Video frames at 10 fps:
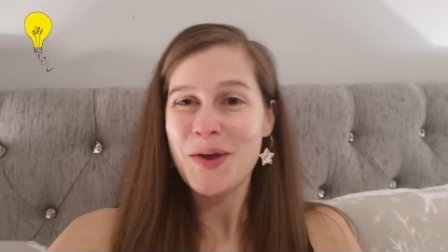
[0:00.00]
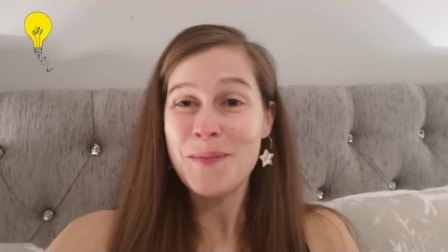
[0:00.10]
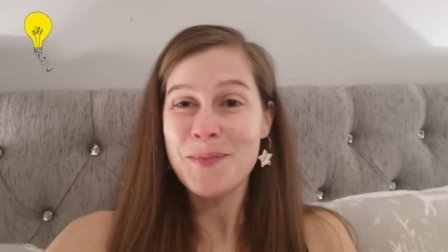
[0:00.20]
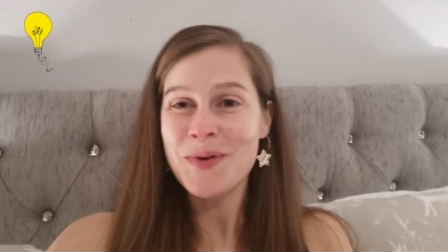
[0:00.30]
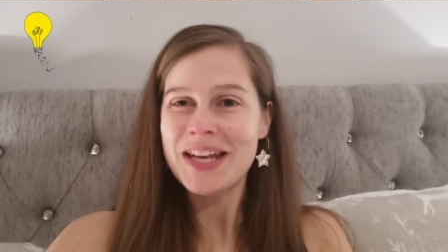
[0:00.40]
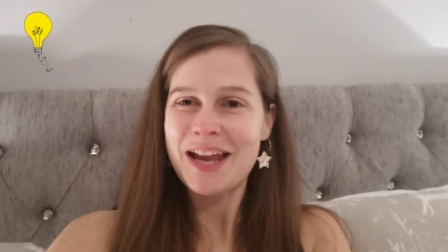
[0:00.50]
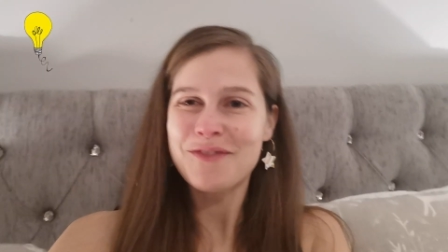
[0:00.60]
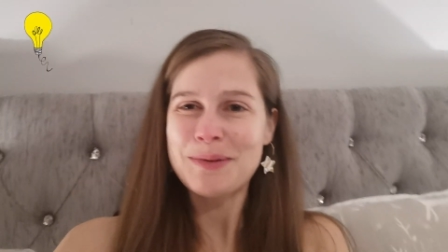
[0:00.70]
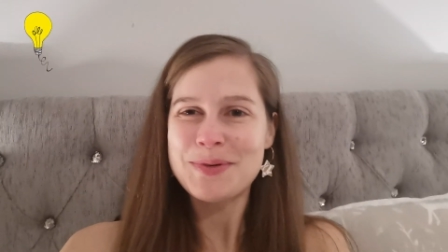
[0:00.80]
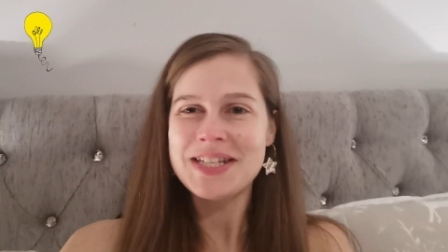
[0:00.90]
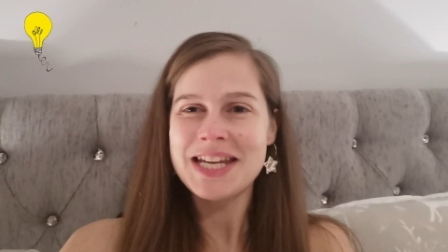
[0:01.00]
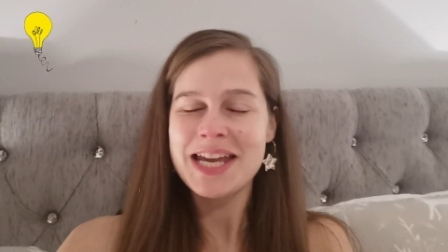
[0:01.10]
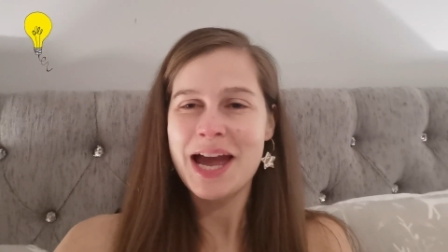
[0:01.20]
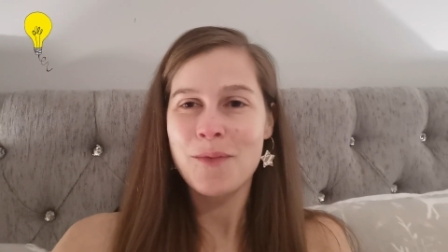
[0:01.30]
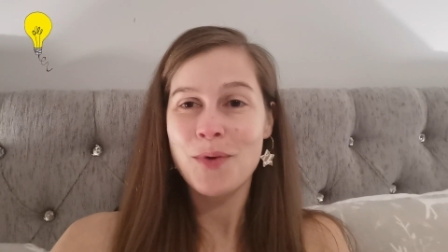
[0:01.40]
Good morning,
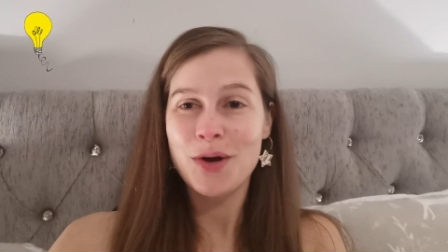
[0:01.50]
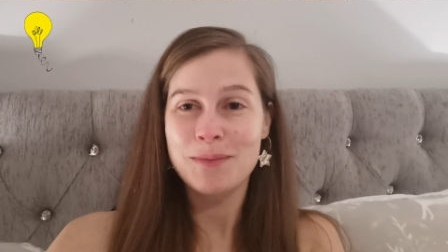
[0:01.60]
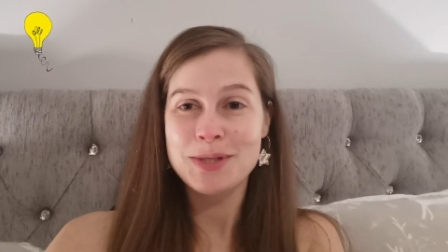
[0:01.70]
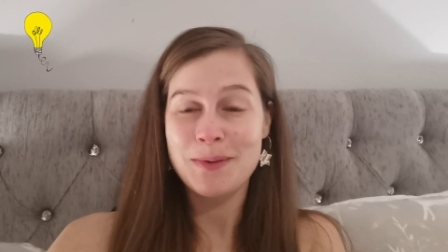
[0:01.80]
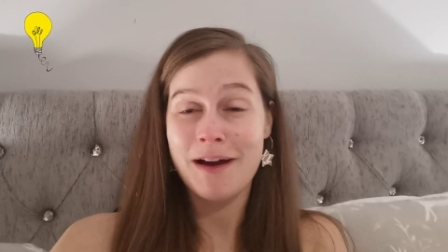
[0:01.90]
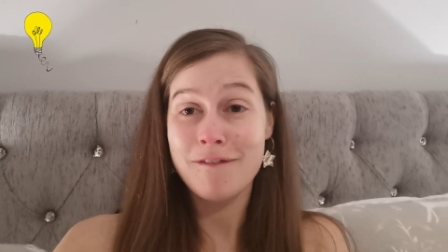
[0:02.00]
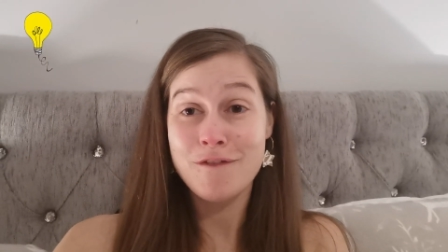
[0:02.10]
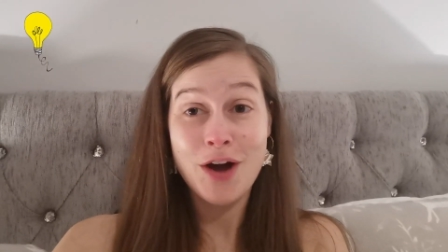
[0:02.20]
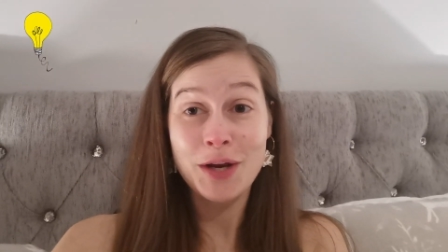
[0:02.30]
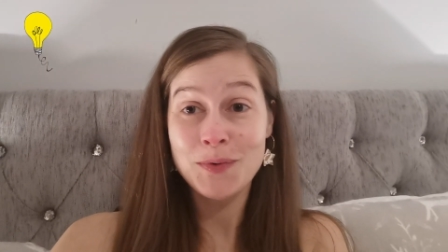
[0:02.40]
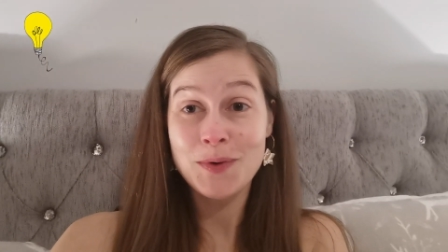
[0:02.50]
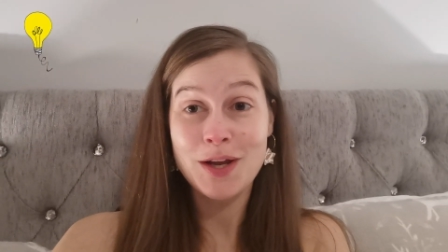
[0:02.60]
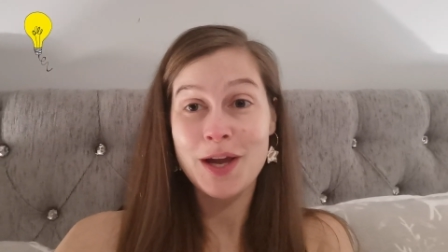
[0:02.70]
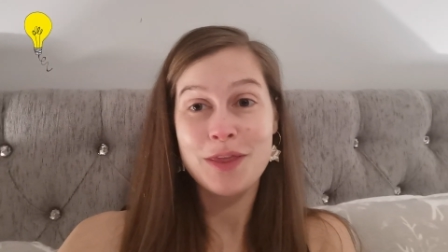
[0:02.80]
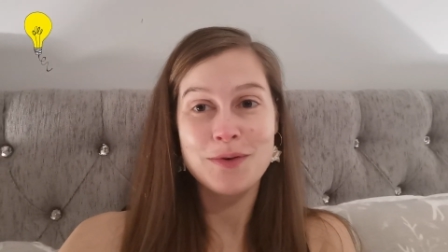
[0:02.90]
everybody, and welcome to our final
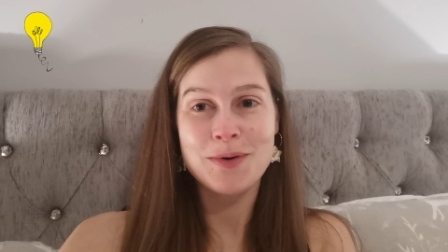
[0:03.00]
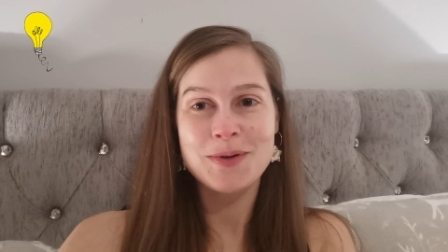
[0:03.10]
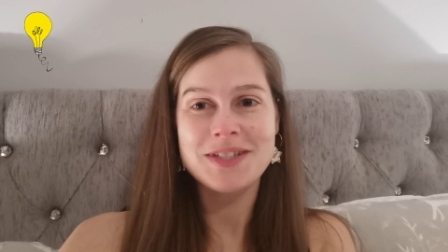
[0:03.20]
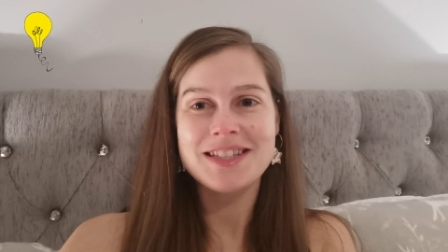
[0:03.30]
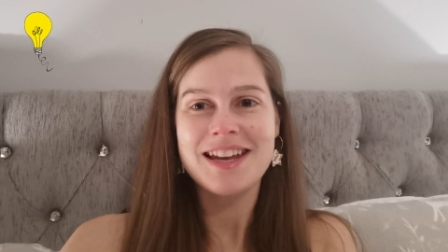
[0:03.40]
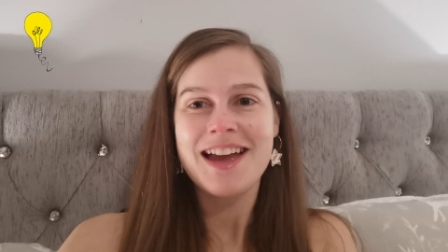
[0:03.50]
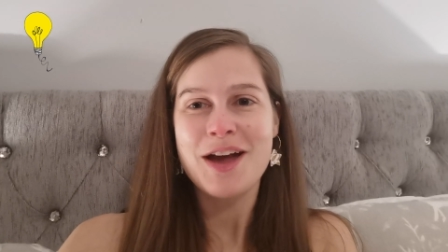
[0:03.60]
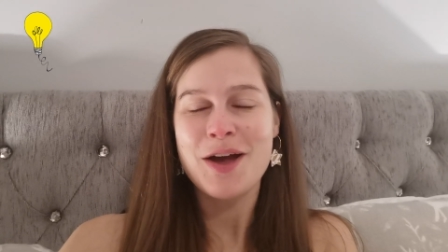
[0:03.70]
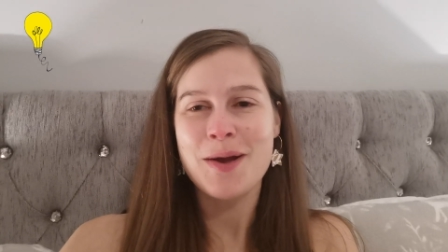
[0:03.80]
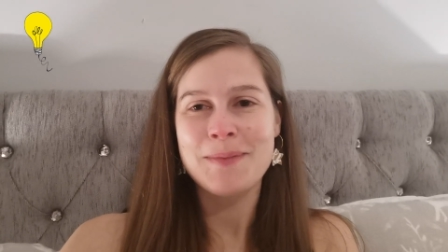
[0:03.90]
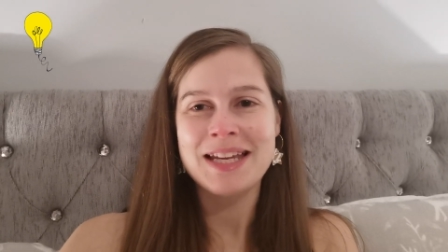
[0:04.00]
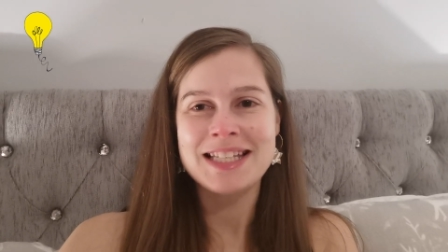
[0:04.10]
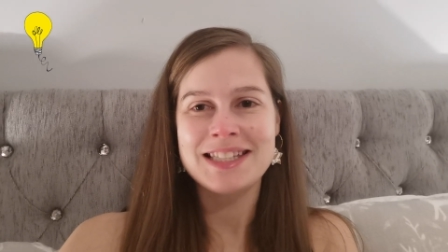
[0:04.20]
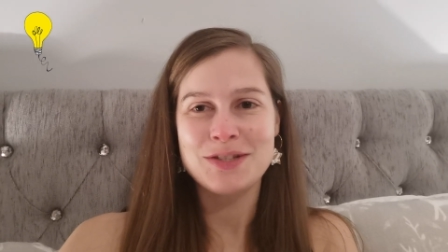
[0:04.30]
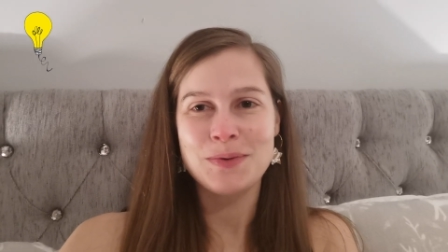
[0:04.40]
light thought. Um, it
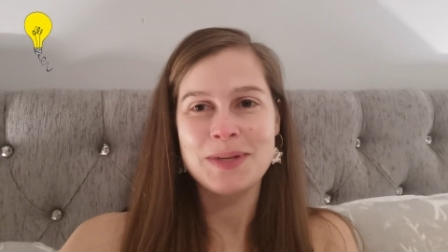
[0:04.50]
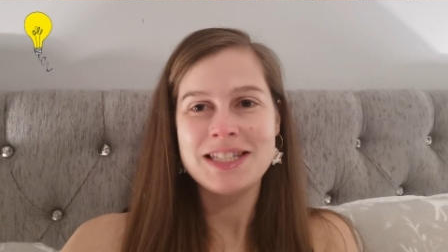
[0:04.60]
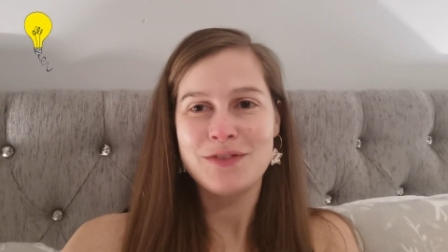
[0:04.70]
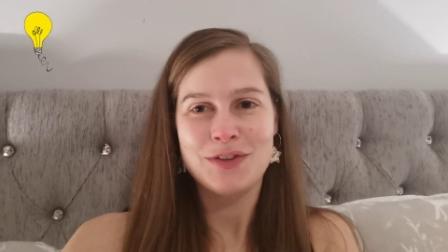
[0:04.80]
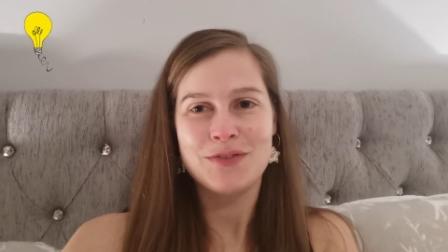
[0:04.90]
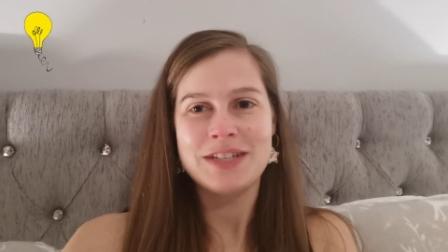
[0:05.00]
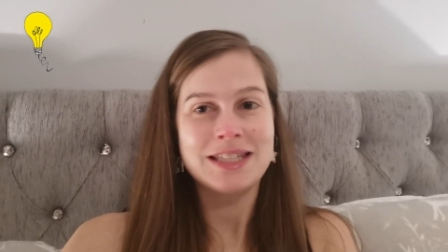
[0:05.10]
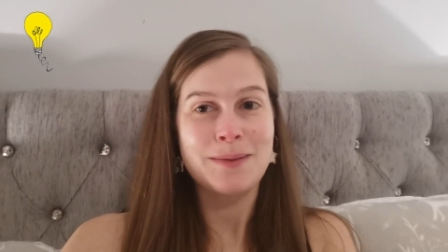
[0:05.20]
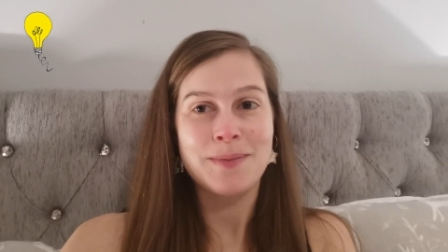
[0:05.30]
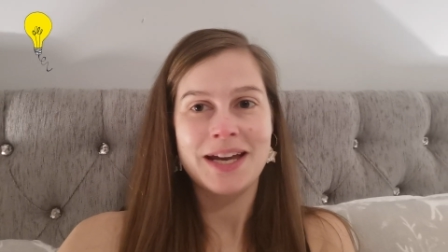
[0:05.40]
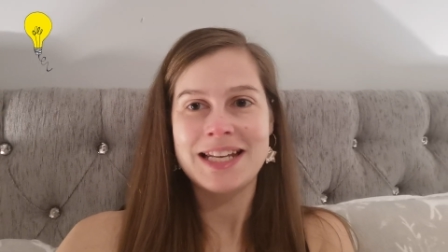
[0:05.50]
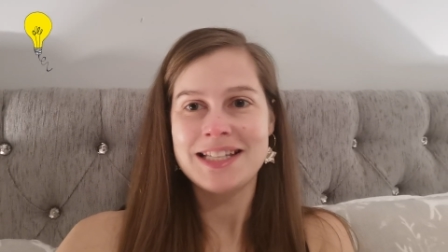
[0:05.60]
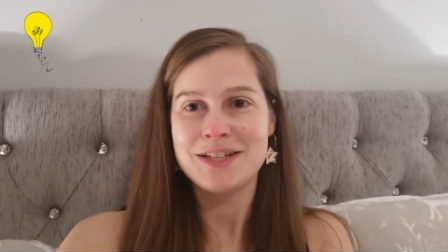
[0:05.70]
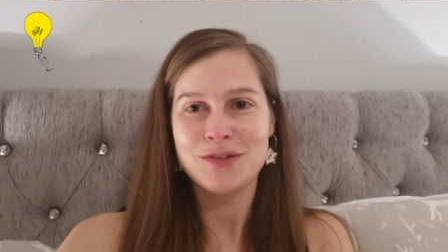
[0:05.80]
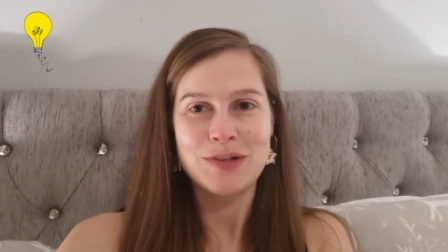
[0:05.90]
is the 25th of December and
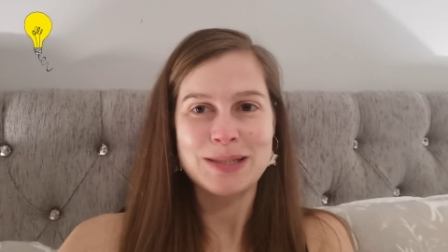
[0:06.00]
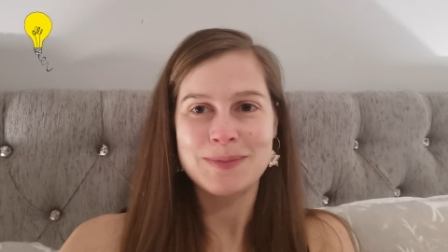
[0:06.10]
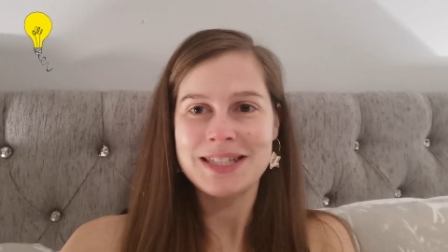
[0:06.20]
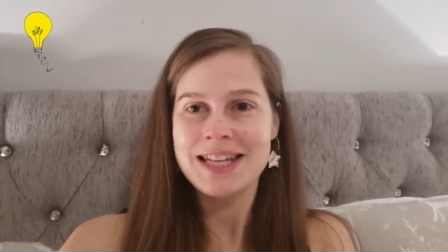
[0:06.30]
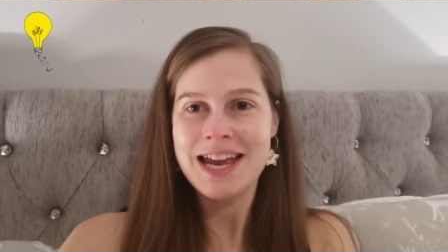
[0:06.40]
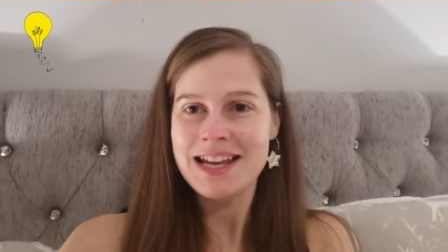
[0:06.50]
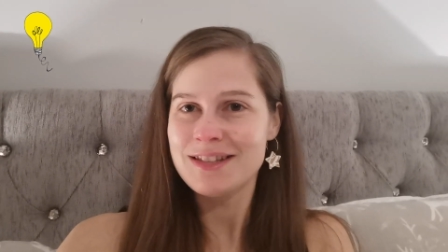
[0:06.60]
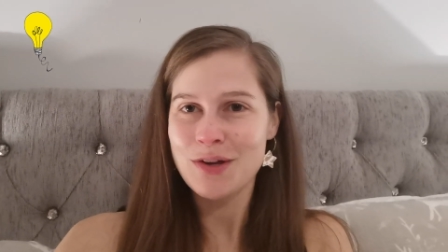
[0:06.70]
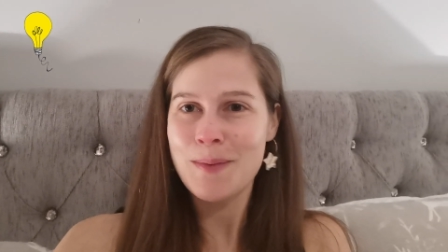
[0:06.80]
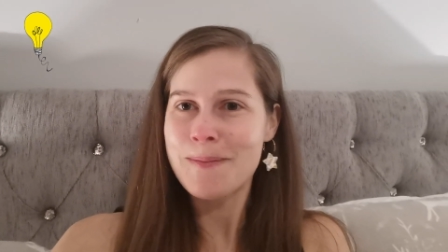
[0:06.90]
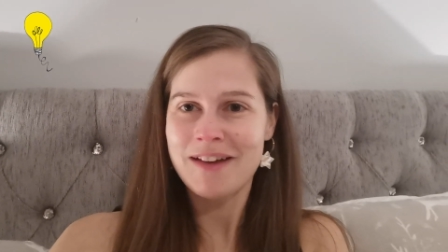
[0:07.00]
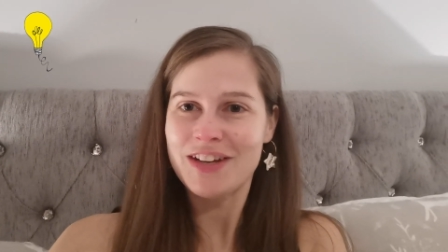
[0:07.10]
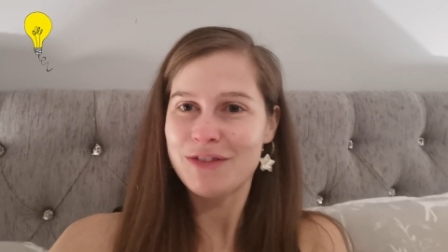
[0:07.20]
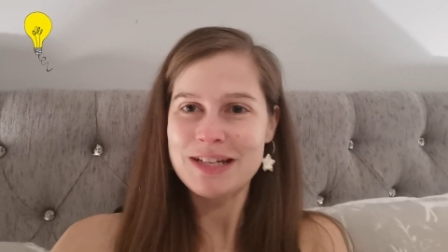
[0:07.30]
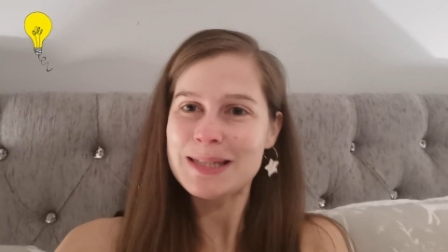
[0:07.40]
it is Christmas Day, so
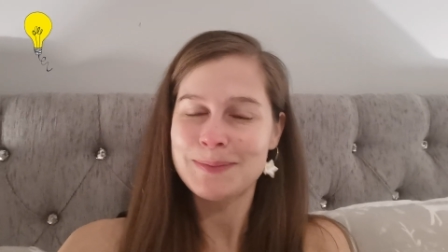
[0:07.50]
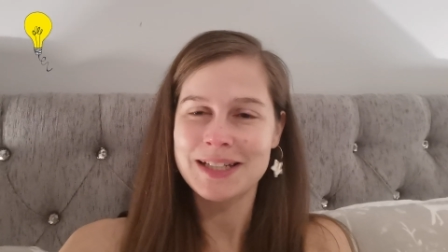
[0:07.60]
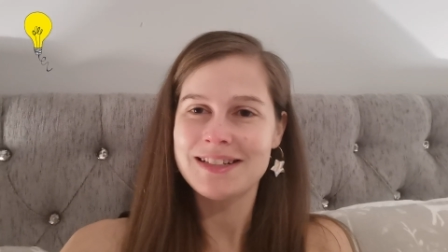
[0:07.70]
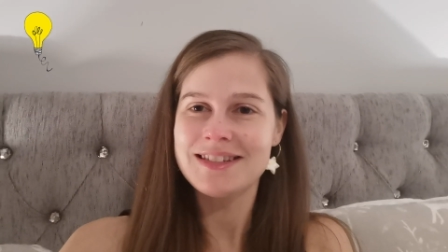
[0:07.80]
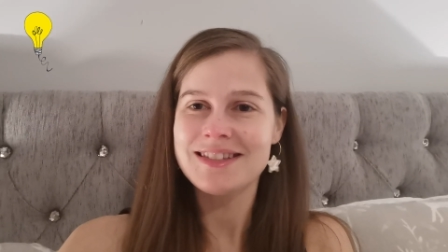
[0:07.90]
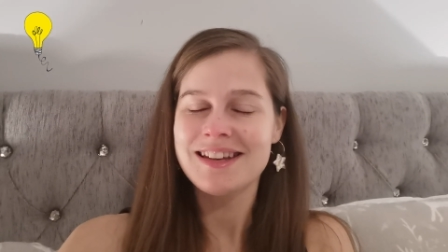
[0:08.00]
Merry Christmas.